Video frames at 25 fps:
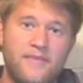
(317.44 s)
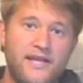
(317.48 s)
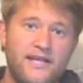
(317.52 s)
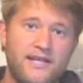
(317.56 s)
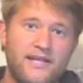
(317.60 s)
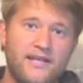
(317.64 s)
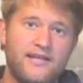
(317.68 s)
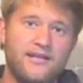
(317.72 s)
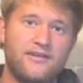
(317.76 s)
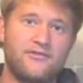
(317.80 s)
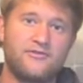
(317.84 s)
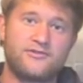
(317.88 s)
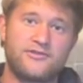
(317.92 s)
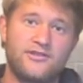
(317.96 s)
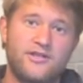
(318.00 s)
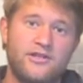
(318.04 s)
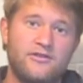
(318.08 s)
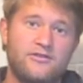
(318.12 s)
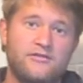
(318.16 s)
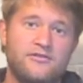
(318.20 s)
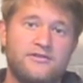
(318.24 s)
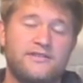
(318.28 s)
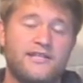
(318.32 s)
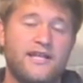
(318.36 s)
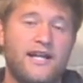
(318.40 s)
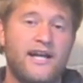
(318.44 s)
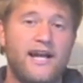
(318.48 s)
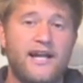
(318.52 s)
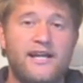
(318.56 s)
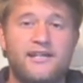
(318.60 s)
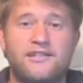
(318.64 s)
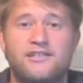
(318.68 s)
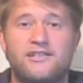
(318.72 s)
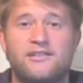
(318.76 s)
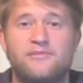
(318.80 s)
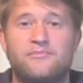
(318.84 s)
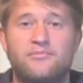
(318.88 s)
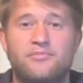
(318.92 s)
Making a risotto is
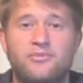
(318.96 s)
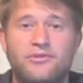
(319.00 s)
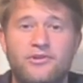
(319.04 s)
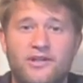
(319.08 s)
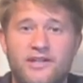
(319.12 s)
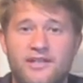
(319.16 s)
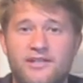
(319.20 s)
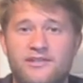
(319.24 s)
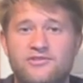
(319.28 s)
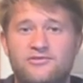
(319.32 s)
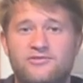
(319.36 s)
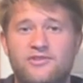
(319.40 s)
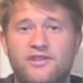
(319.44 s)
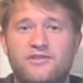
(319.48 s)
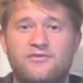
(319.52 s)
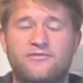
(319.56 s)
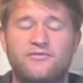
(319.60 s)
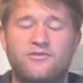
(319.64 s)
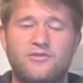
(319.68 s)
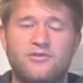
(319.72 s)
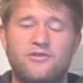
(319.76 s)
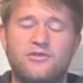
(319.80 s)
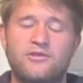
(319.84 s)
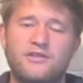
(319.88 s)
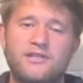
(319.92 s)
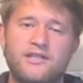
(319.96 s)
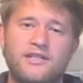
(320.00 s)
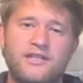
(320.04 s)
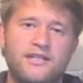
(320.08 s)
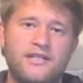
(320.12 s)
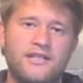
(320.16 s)
actually pretty straightforward.